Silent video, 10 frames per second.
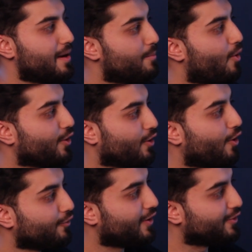mod
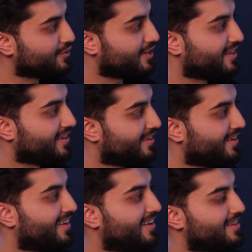of Counter-Strike.
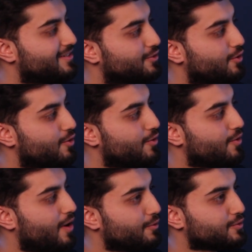
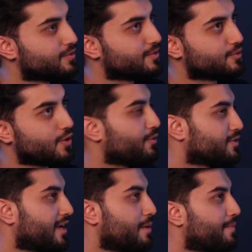So I was
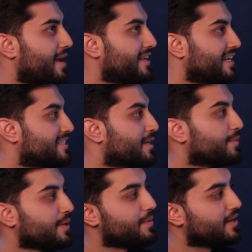like, I create
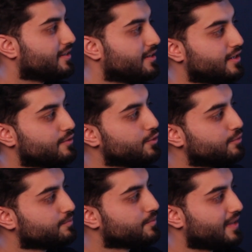something better than
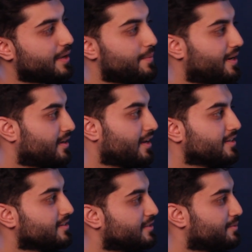TF2, like better
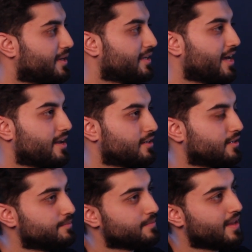classes, better
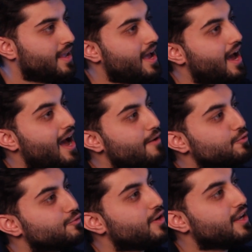character. I
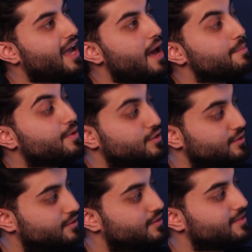was very
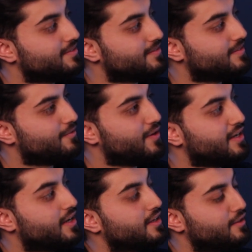ambitious, very
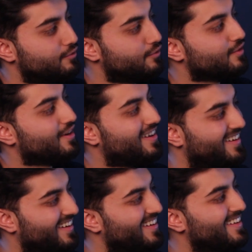naive,
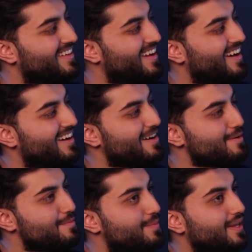
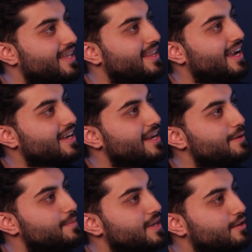but then that
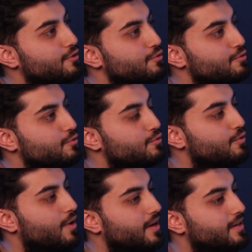led me
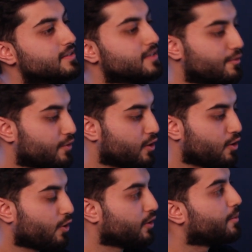to discover a
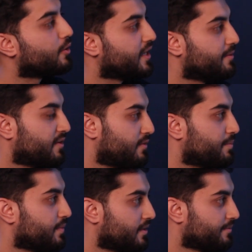lot about game development.